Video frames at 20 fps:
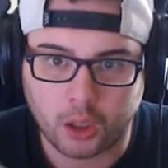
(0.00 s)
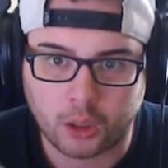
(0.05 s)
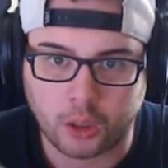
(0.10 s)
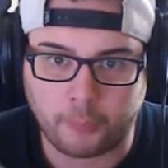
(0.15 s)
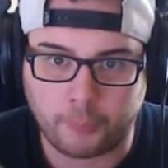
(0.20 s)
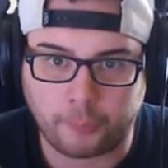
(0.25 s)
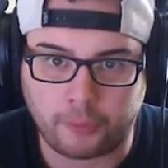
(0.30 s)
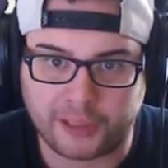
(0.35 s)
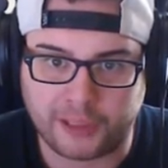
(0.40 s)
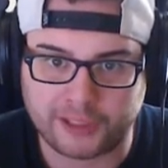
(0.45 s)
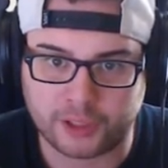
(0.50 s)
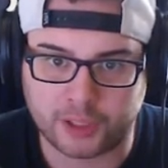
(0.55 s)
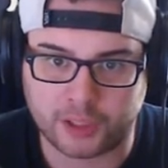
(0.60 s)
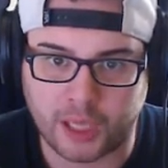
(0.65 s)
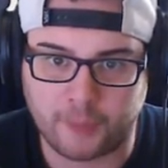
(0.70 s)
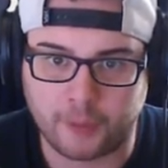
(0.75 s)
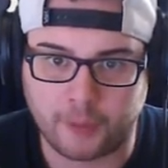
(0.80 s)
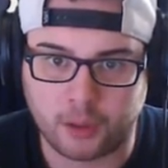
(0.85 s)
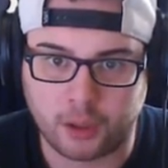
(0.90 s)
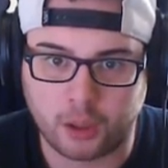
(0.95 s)
The police are
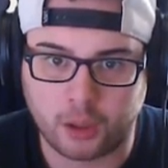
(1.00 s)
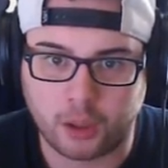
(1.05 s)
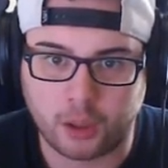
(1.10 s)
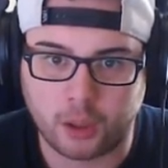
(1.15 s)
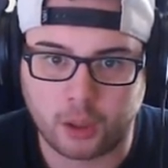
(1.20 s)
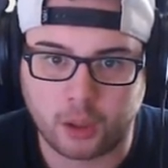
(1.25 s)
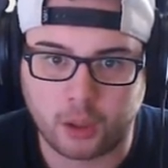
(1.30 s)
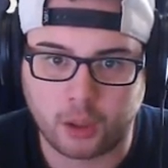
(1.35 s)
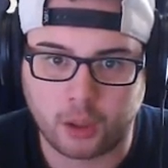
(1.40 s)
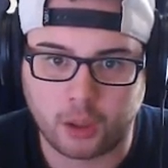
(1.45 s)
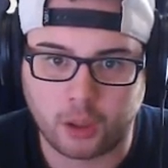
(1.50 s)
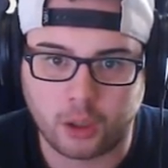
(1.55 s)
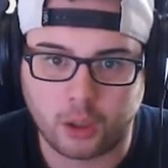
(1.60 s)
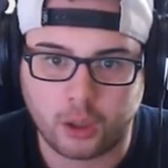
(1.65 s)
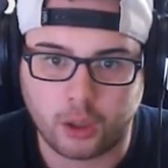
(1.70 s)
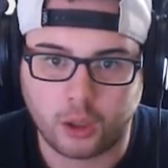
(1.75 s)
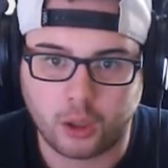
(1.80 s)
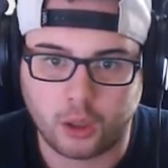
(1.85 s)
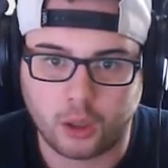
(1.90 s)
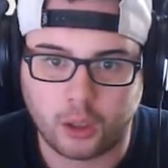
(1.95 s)
coming.
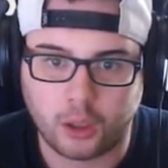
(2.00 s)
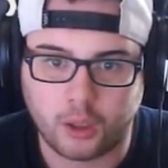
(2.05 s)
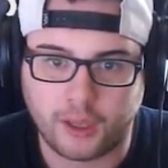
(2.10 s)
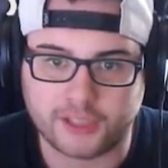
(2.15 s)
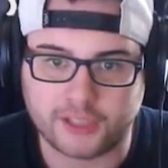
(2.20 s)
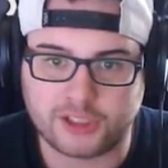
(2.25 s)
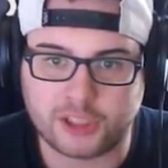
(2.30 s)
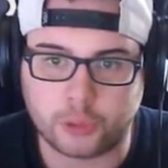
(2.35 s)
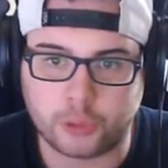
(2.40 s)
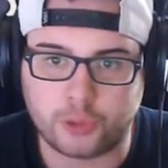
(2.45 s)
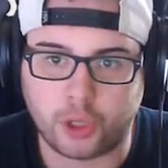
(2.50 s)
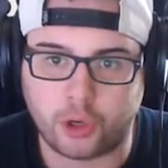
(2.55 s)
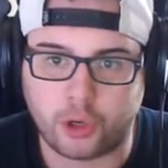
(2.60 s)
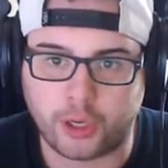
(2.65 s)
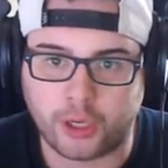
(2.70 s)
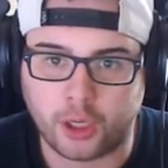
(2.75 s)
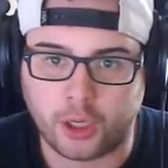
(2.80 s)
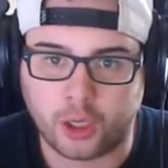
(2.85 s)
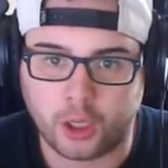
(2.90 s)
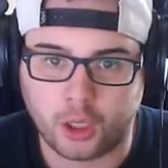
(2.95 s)
It's so dirty.